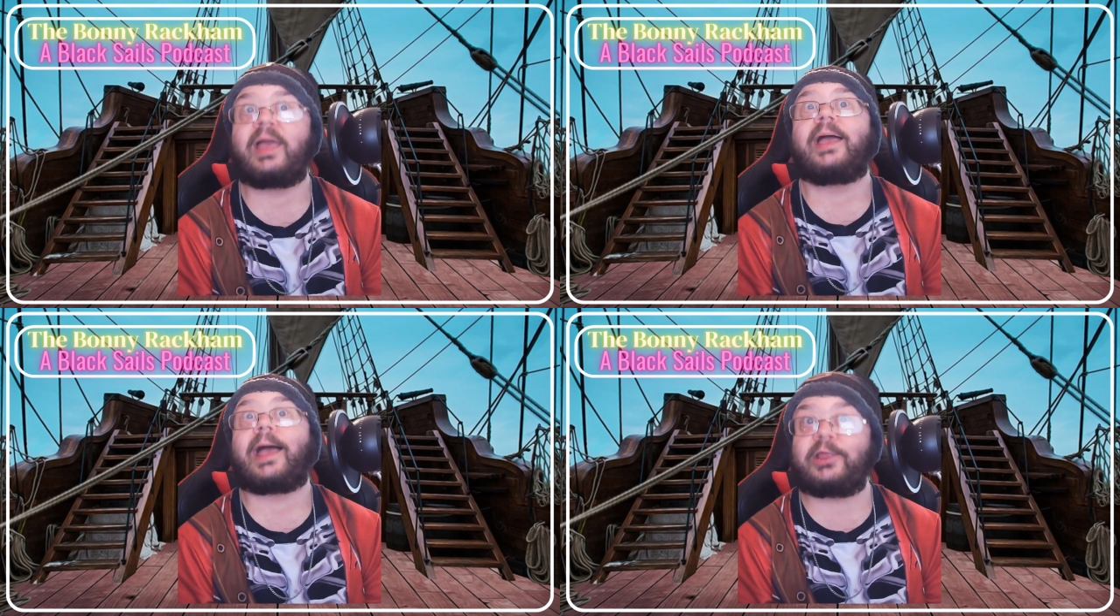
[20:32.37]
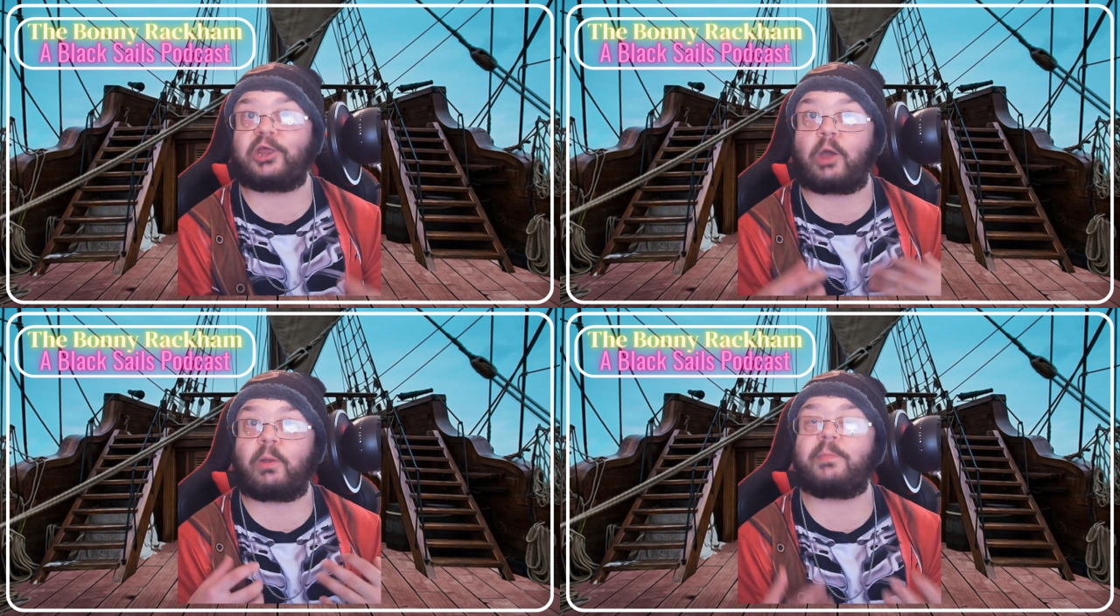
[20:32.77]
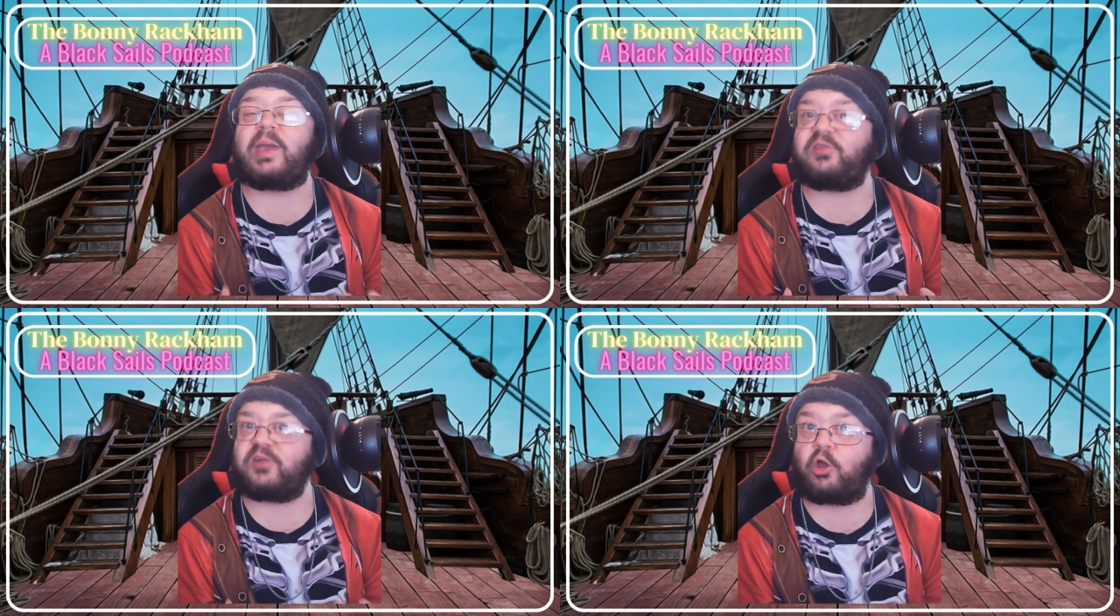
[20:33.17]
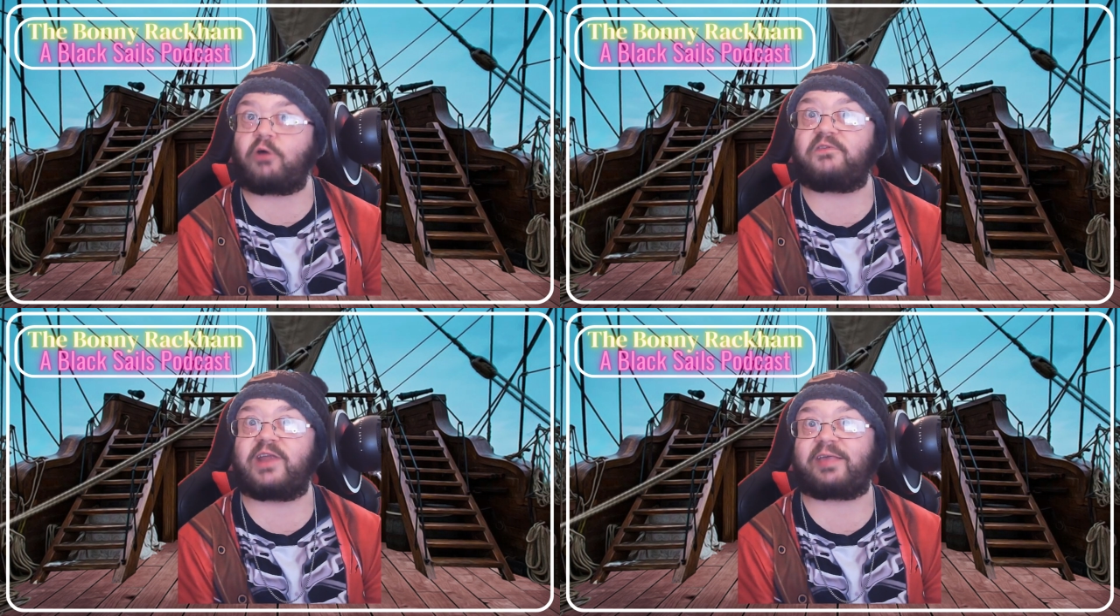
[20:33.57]
And, you know, it means a
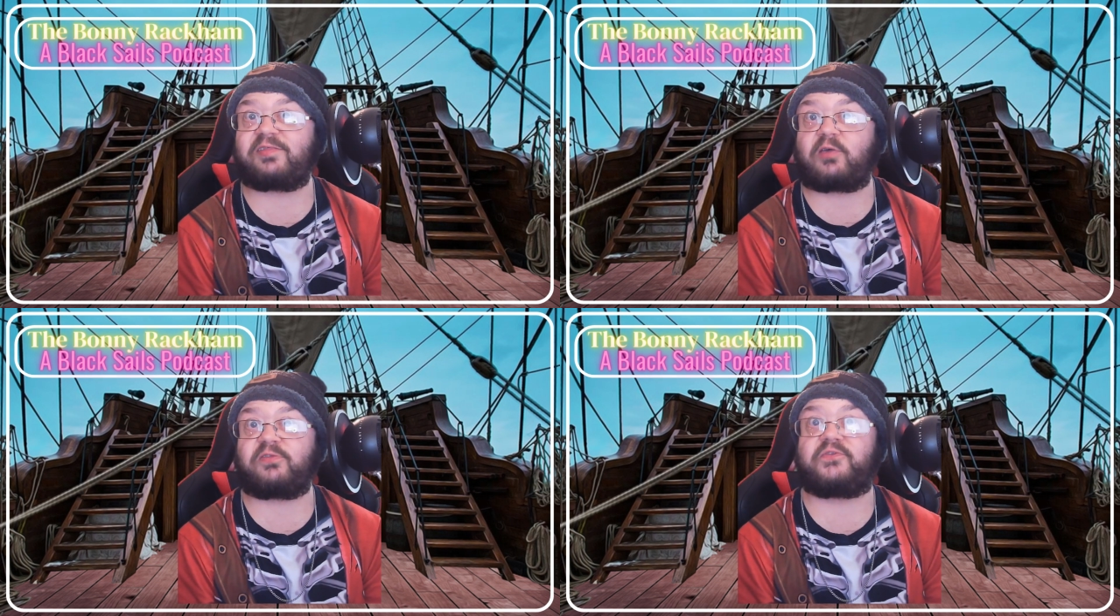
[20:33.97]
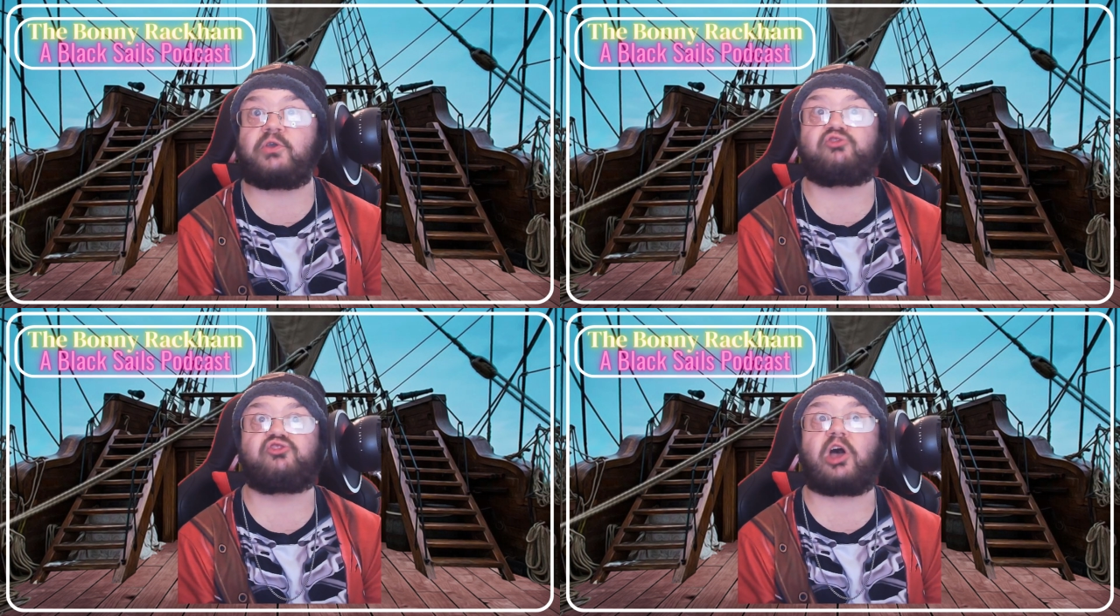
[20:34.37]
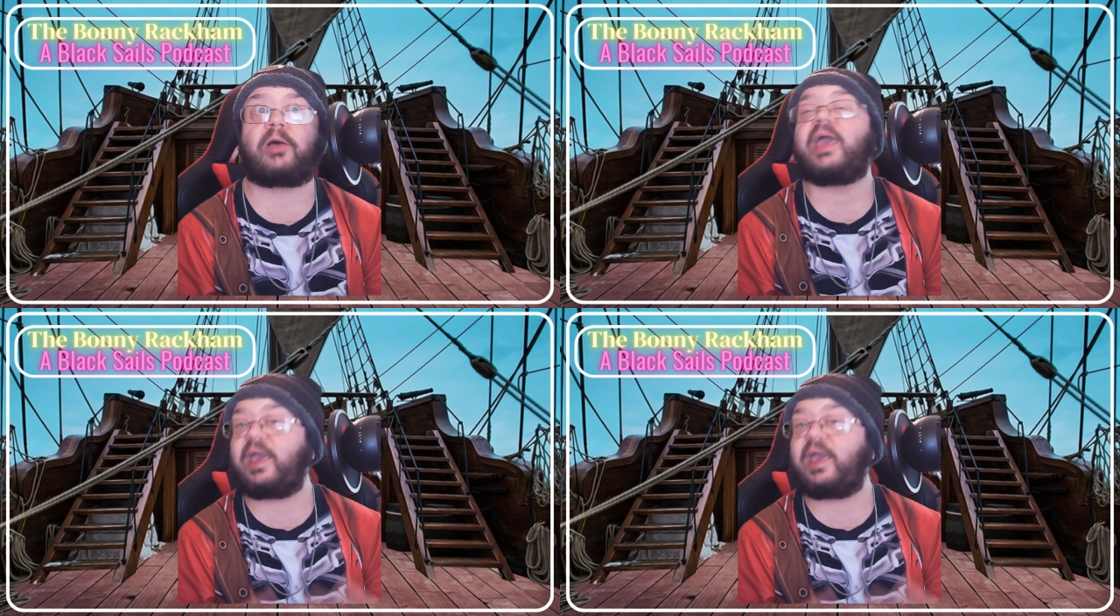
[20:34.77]
lot for Nassau's future.